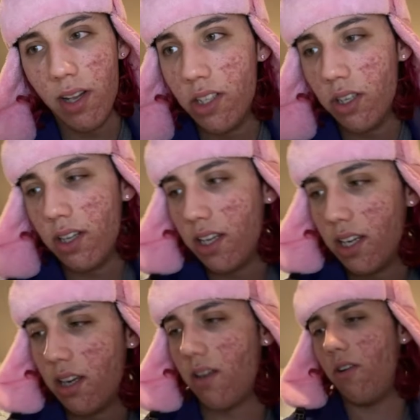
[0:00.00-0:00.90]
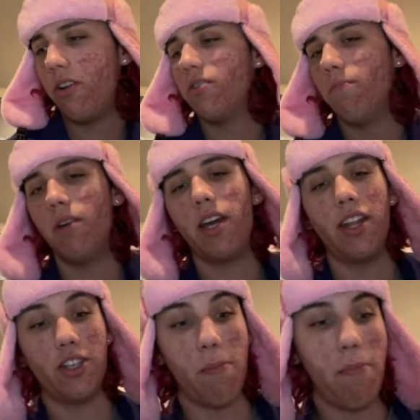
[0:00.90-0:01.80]
entendre thing. Oh, there's a
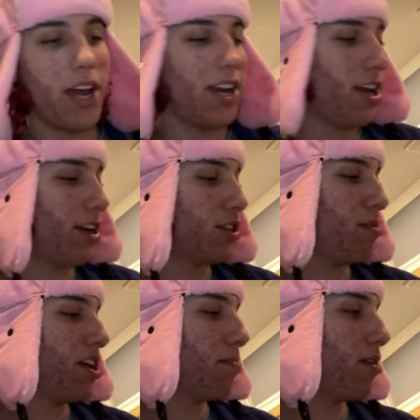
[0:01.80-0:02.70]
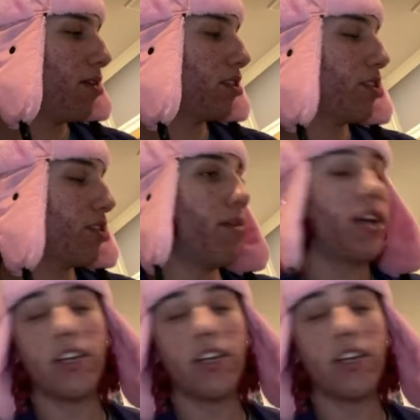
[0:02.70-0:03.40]
bug in. There's a bug in here. Speaking of bugs, there's